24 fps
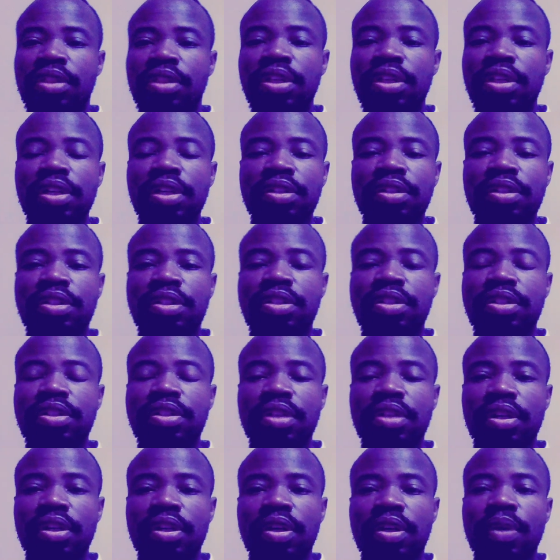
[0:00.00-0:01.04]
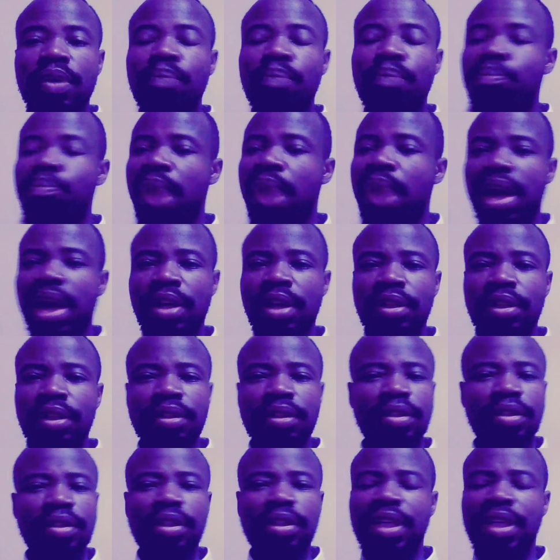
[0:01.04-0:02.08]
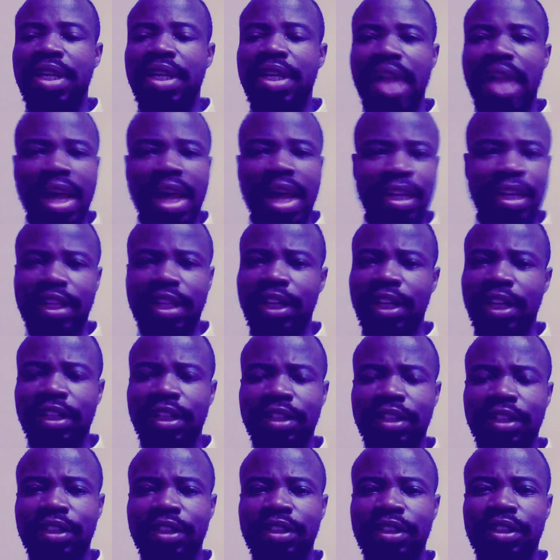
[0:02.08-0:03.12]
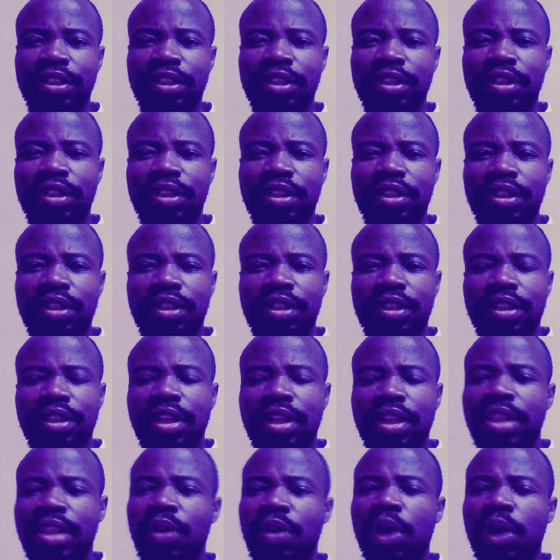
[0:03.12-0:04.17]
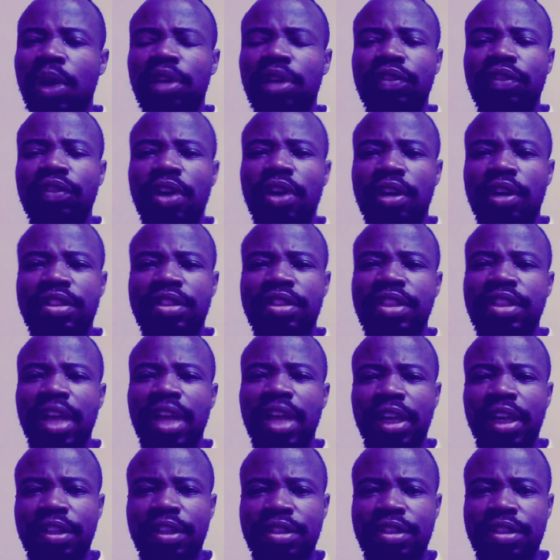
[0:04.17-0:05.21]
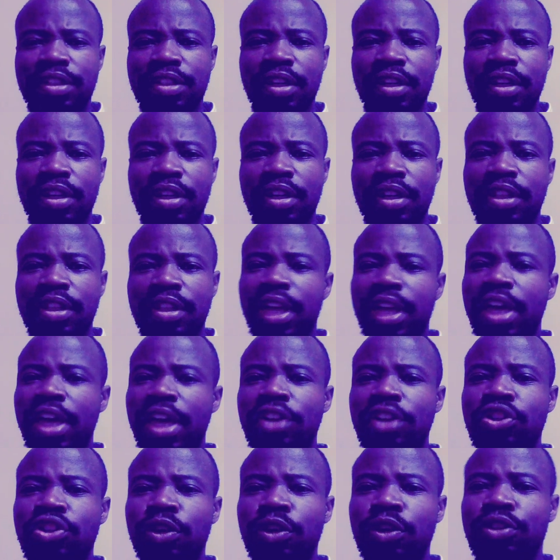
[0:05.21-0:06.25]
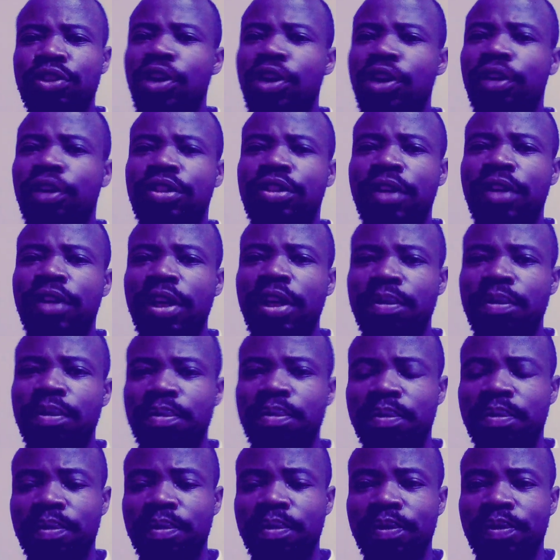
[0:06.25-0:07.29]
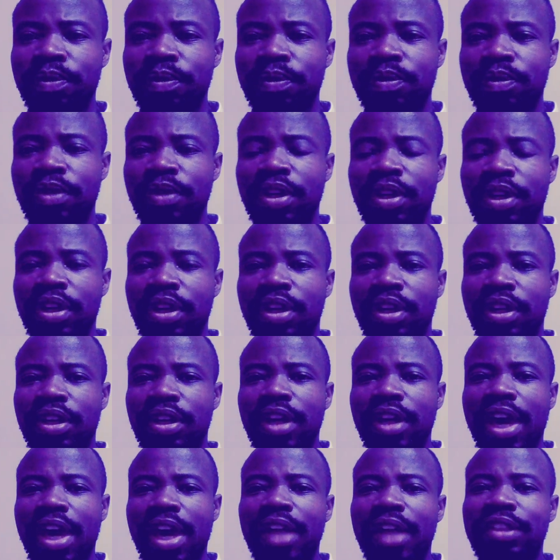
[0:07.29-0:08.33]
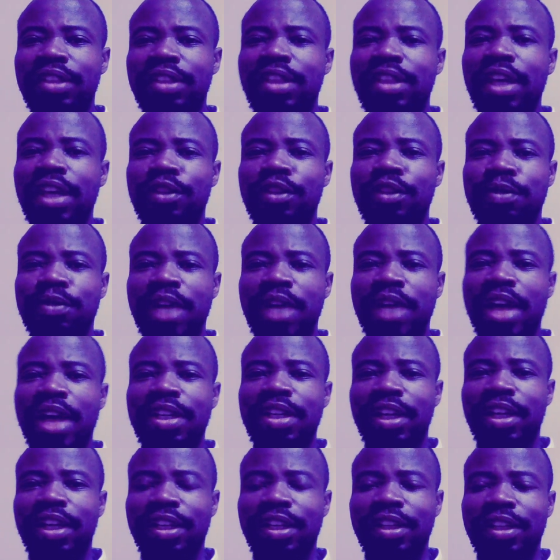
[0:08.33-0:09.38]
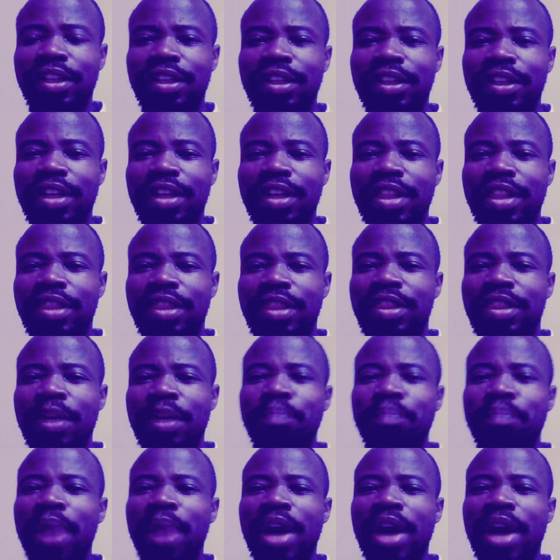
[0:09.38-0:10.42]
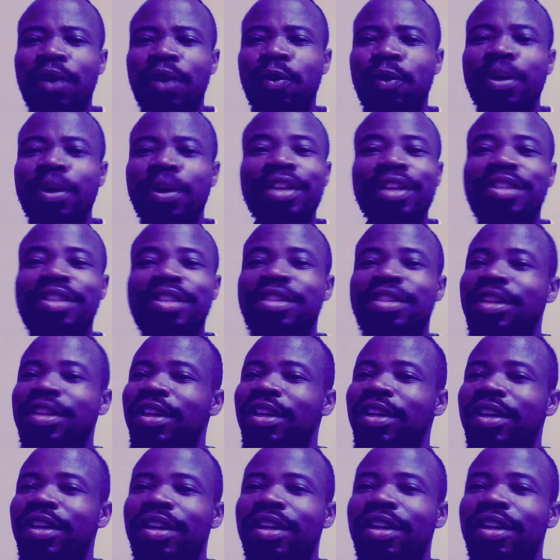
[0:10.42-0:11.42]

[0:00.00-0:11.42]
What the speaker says: This man, Daniel, the word of God says, the angel talked to him and said to Daniel, the man who is